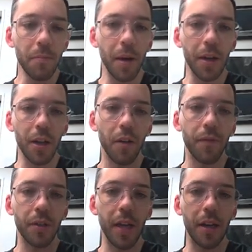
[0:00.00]
But,
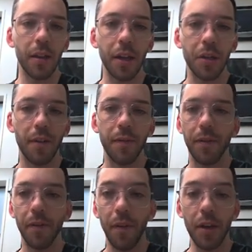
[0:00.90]
for standard things off
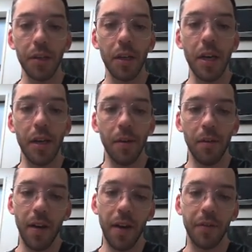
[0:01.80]
the face,
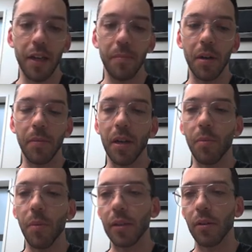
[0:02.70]
5 to 10 millimeter
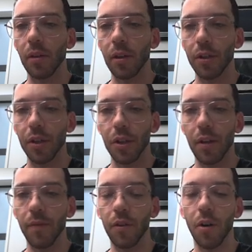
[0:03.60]
wide local excision,
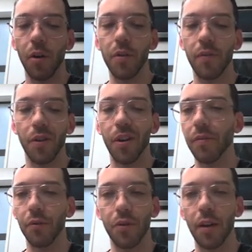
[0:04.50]
if you've got an
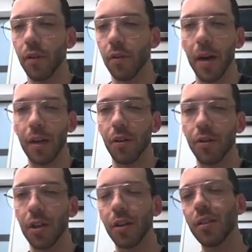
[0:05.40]
infiltrative or a
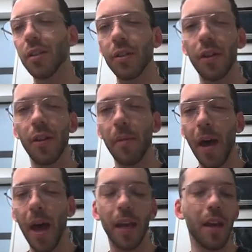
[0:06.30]
micronodular, because if it's on the
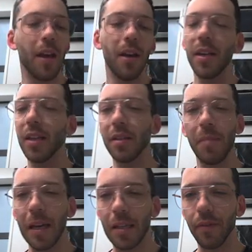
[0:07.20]
back, it doesn't
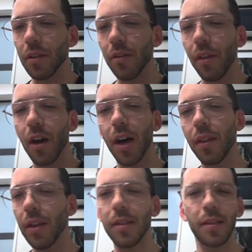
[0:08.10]
matter. If it's on the thigh,
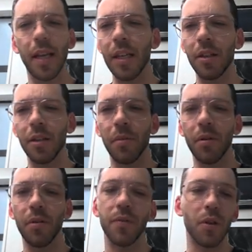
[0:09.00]
there's skin to
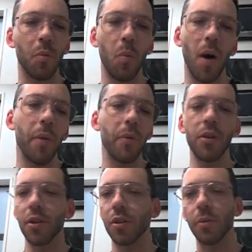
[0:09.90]
move. So why
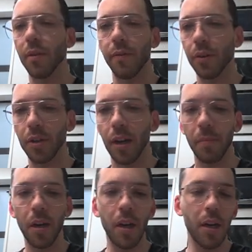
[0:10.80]
wouldn't you just do it the first
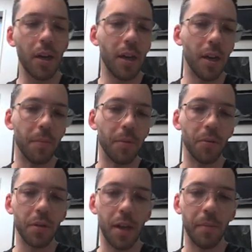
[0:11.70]
time?
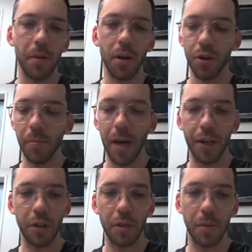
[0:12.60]
Don't skimp on your
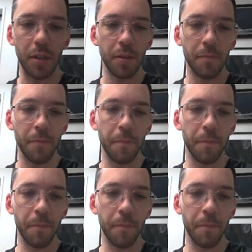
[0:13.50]
margins, please.